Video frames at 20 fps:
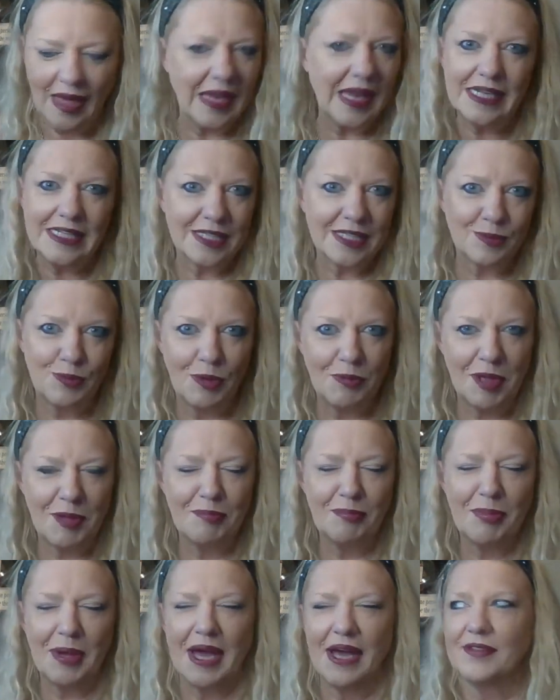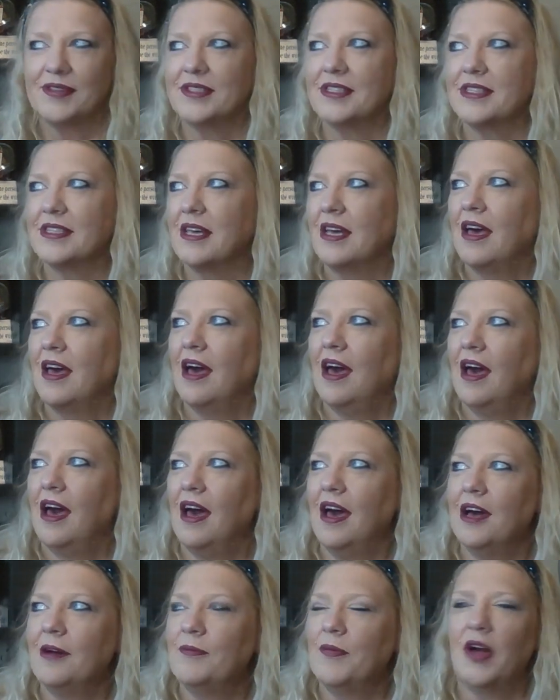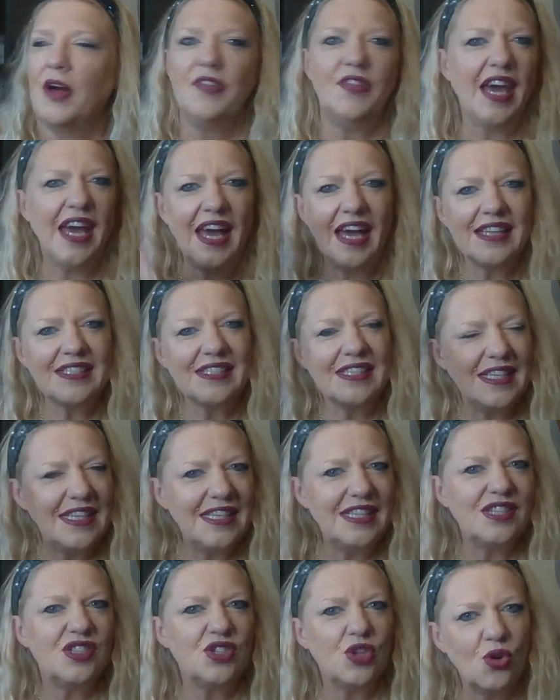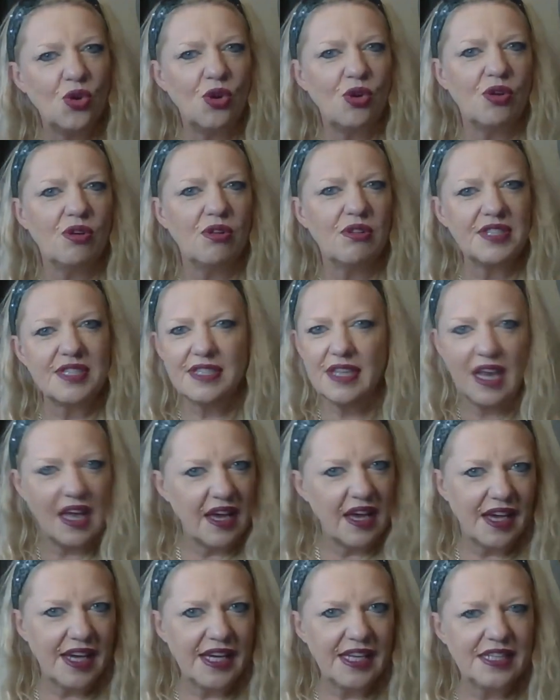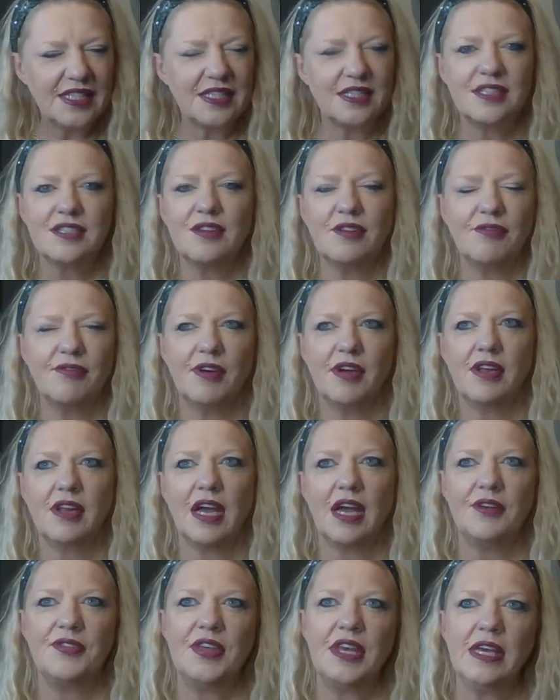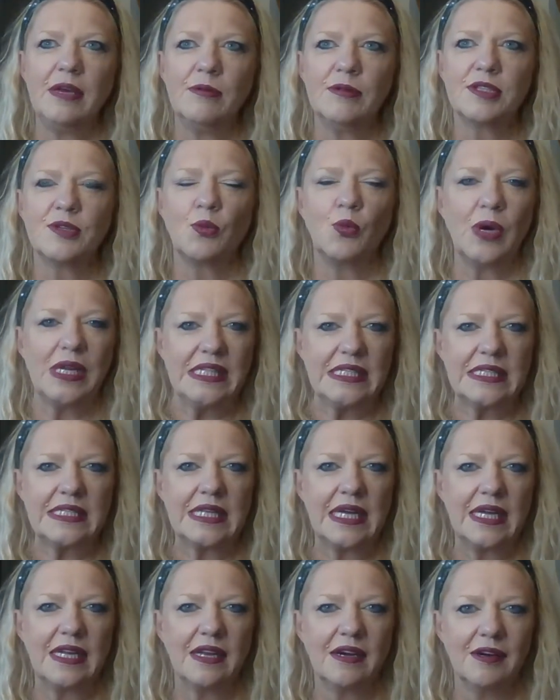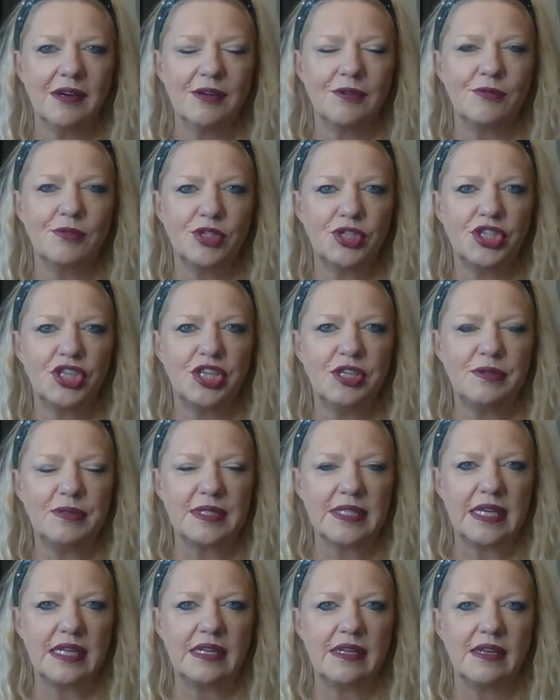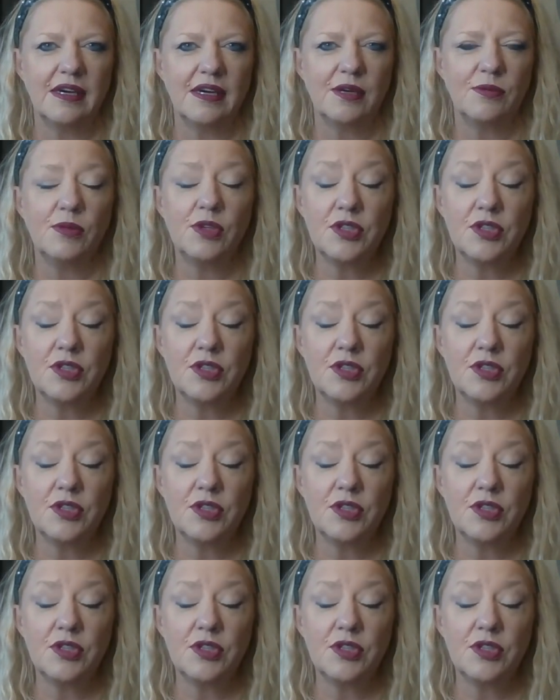like swimming baths, and they had an indoor slide and stuff on, I think it was a Wednesday night or a Tuesday night.